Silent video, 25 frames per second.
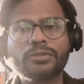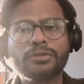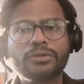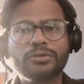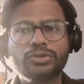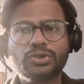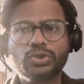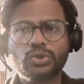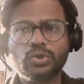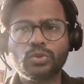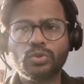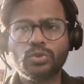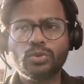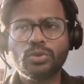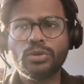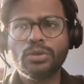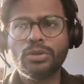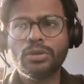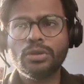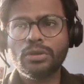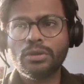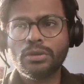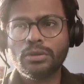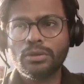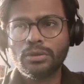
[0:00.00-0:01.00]
So
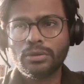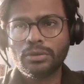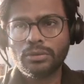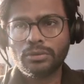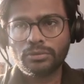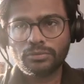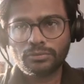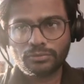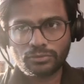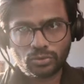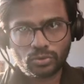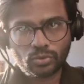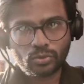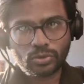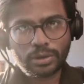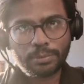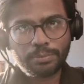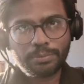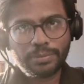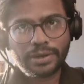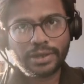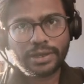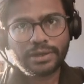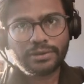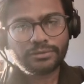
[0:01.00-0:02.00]
to
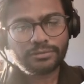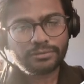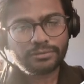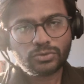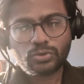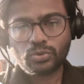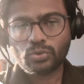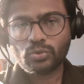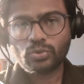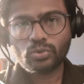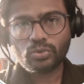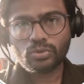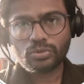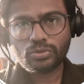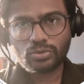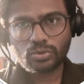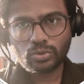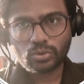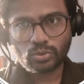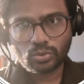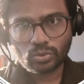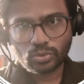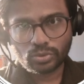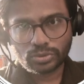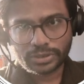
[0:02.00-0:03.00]
apply
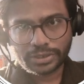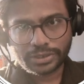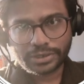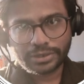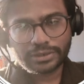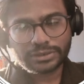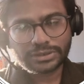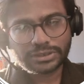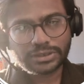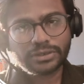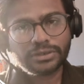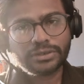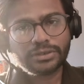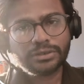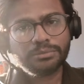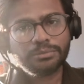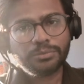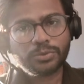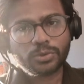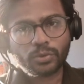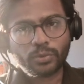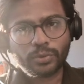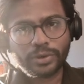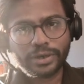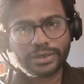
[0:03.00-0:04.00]
to there are certain
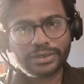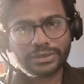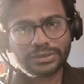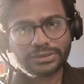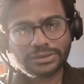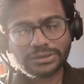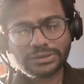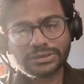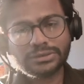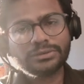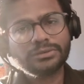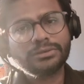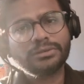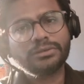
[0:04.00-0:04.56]
providers